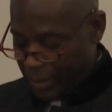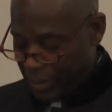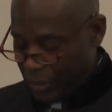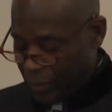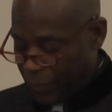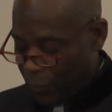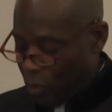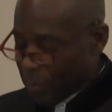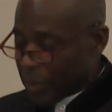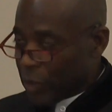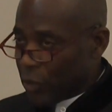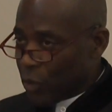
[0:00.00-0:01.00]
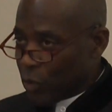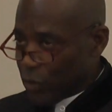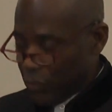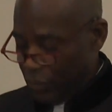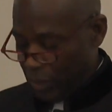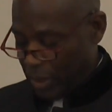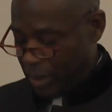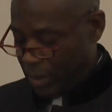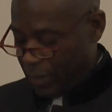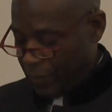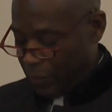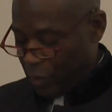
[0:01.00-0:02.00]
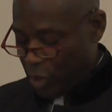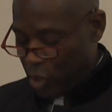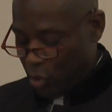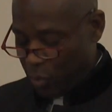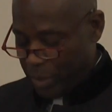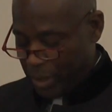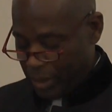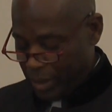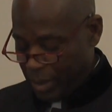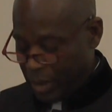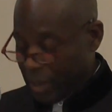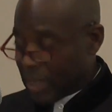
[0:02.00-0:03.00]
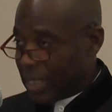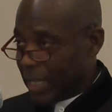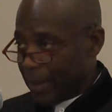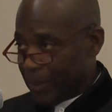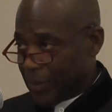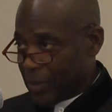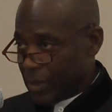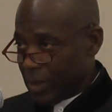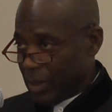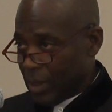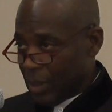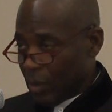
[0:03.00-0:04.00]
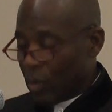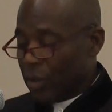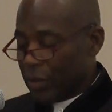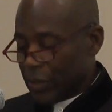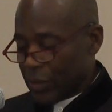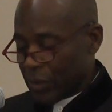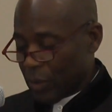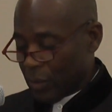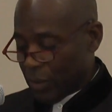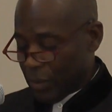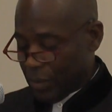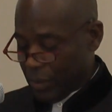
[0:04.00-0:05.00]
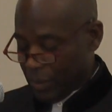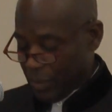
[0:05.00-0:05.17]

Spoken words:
to form the nursery for human adepts on this earth.